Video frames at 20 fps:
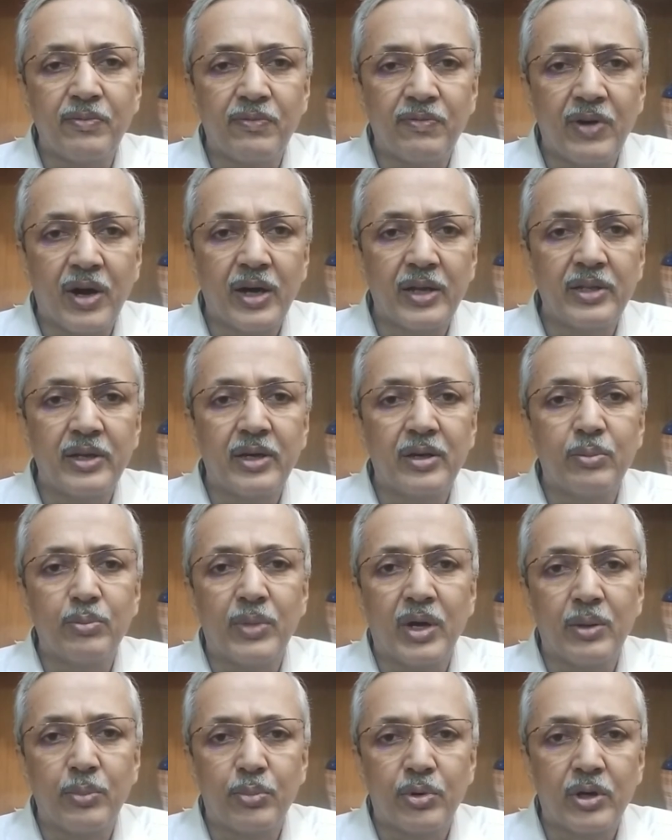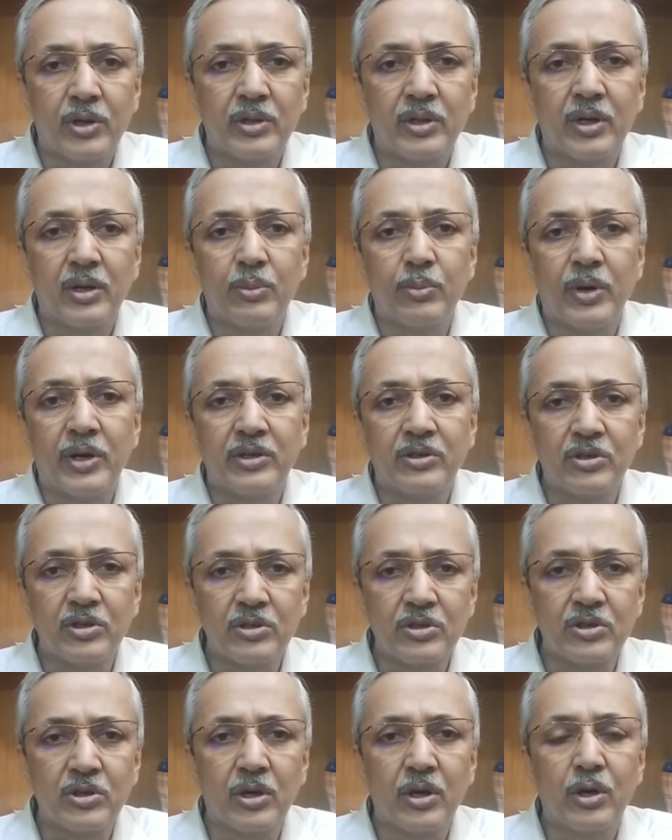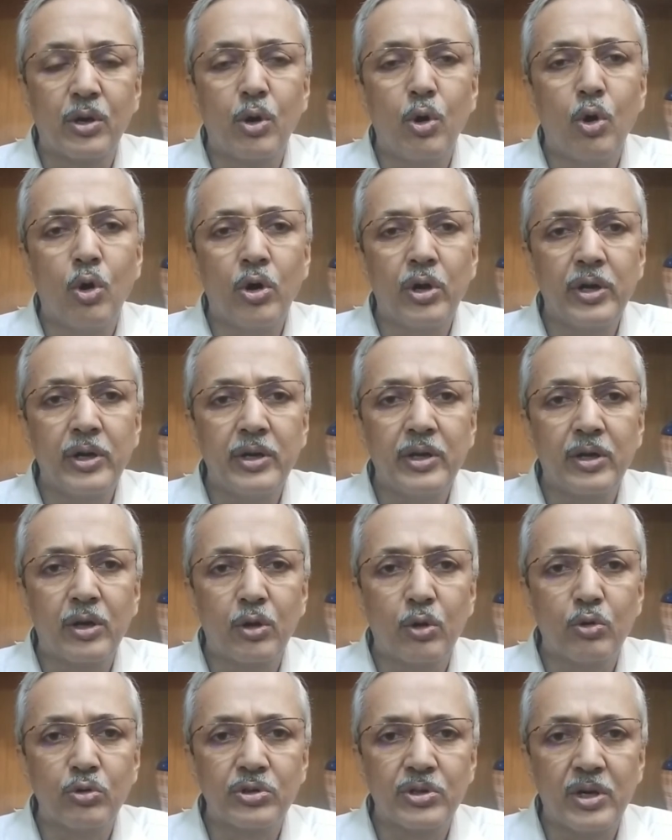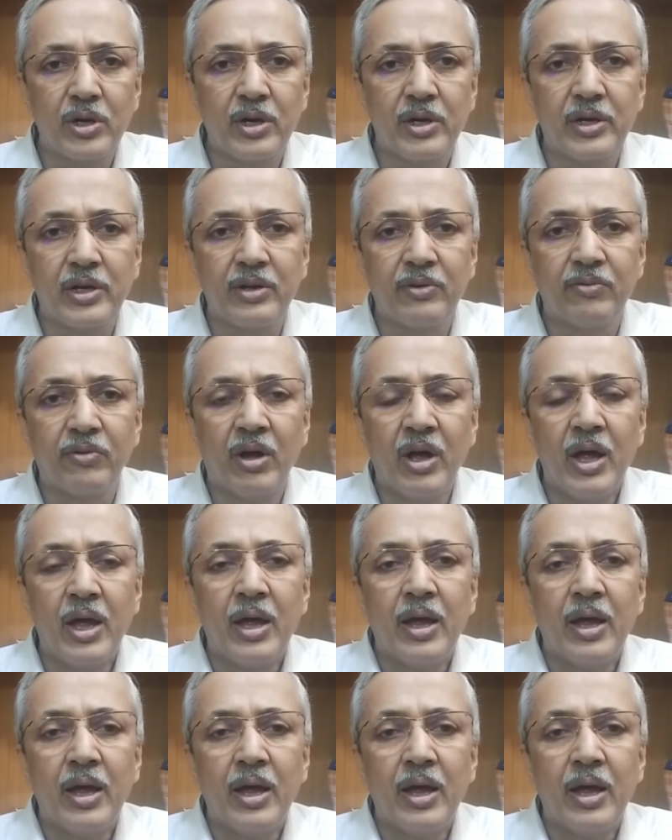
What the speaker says: father, my brother, my sister or any close relative